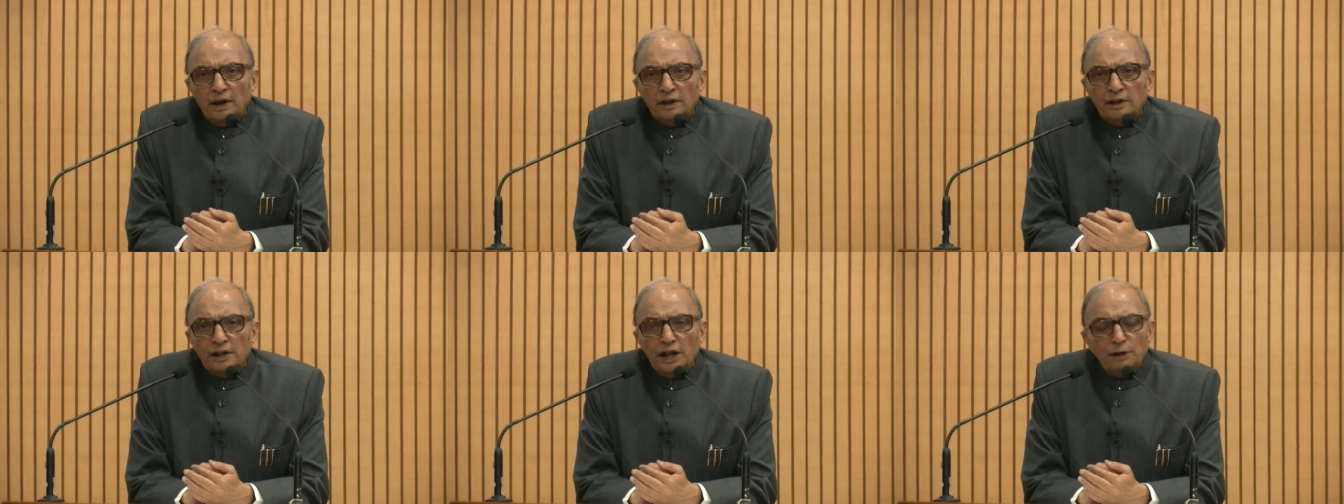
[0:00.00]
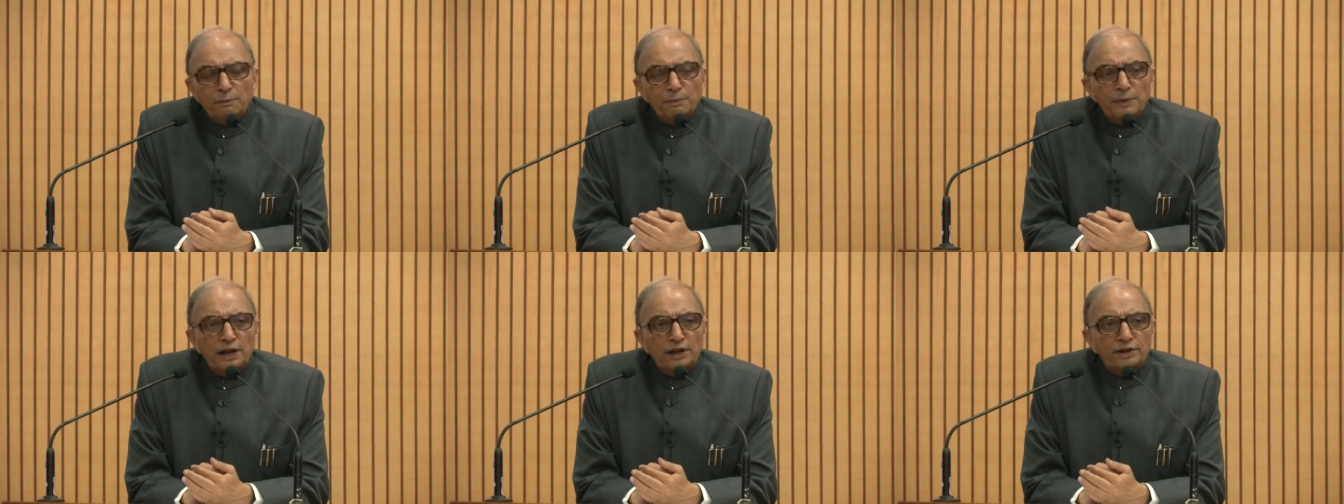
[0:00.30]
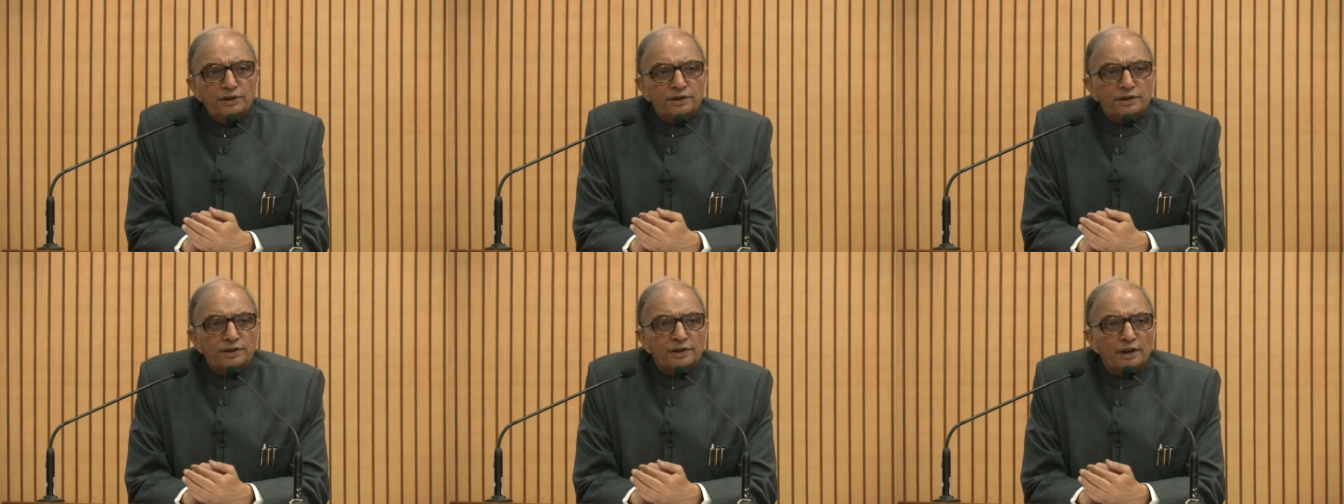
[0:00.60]
That
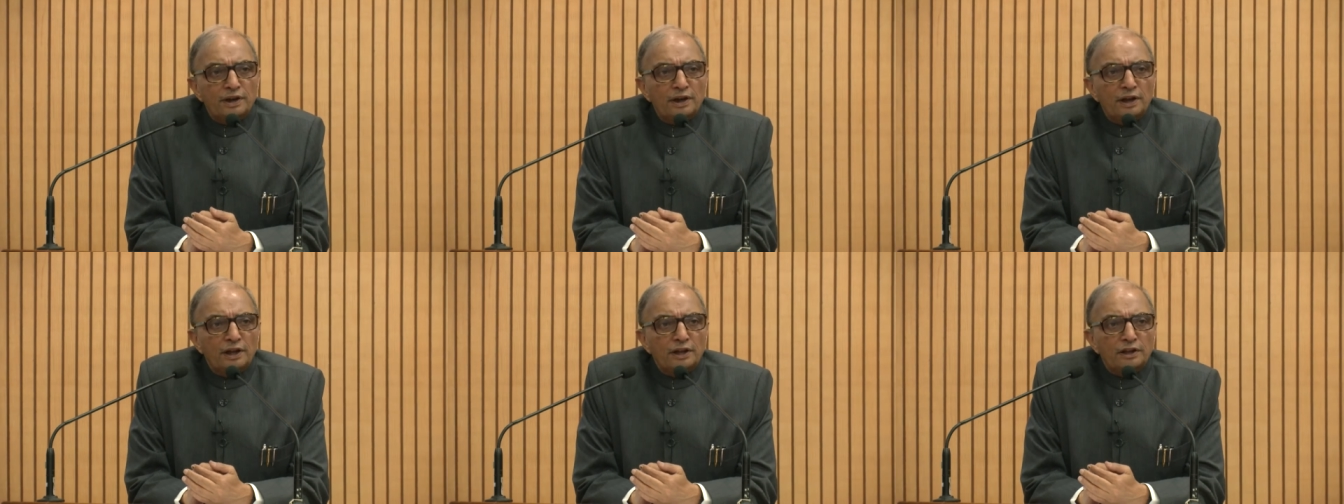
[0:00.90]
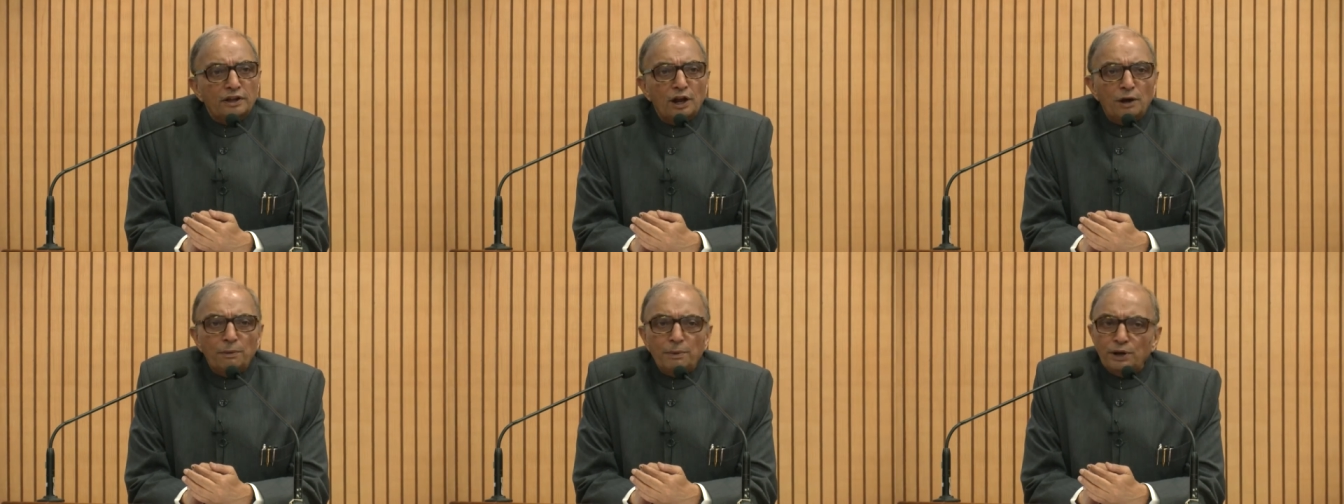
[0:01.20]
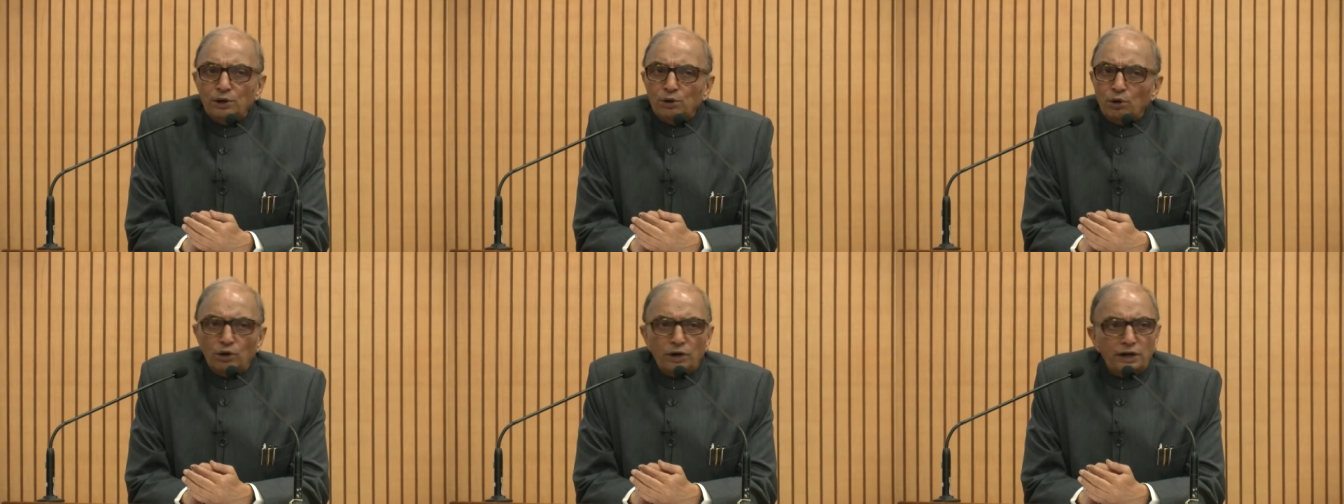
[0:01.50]
means there will
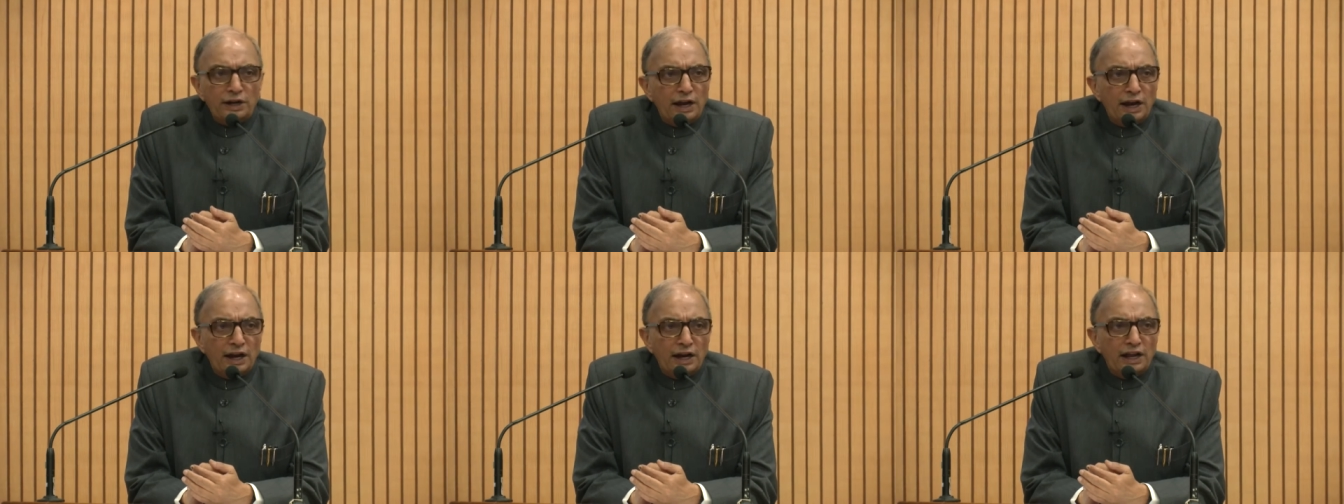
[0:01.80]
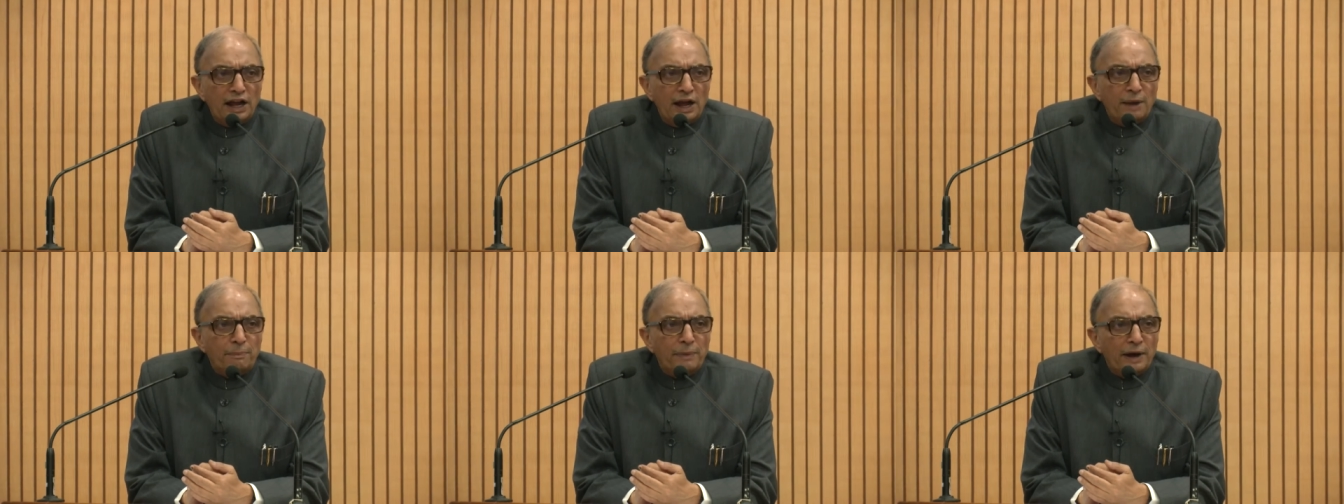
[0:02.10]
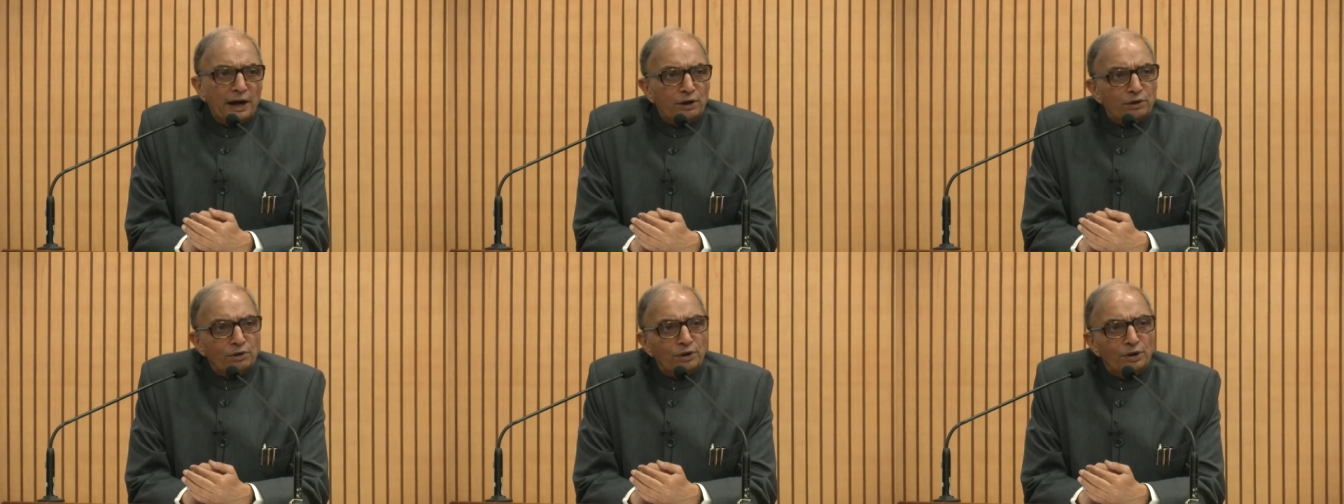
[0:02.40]
be no TADA
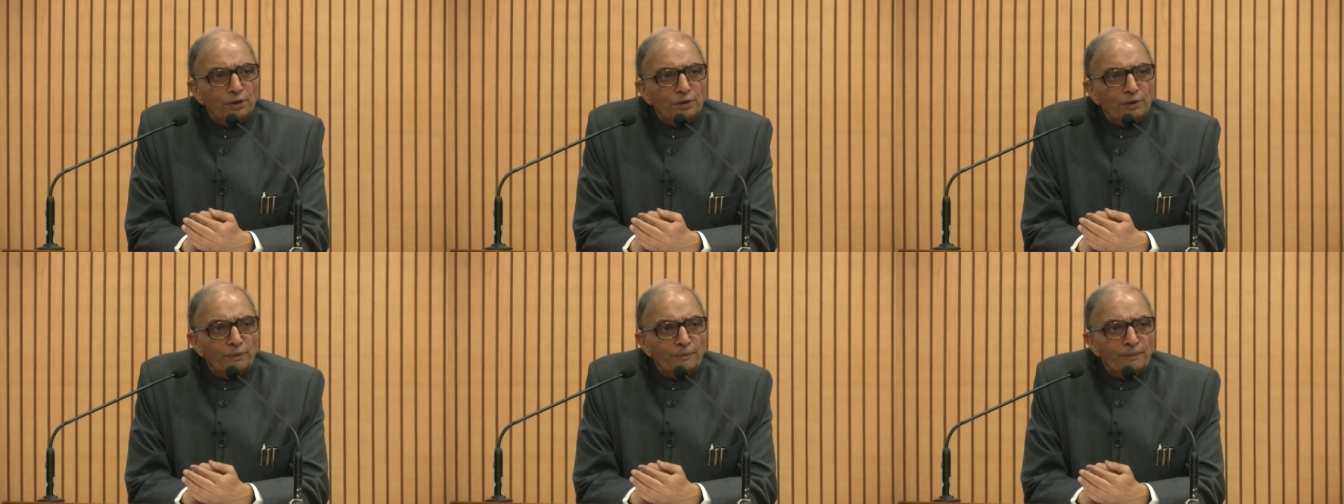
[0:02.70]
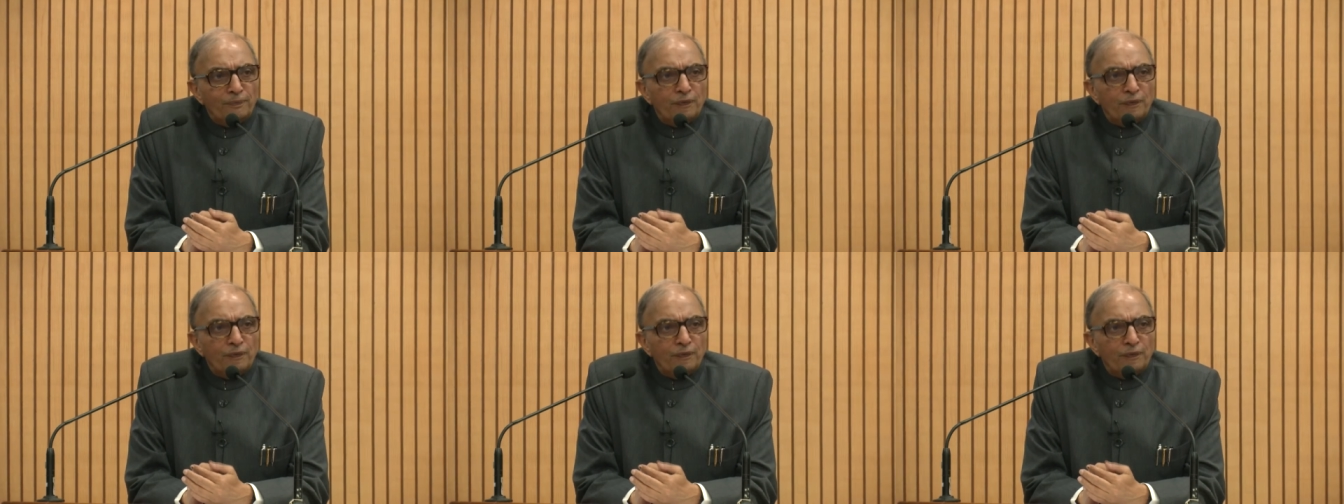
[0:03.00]
paid to you.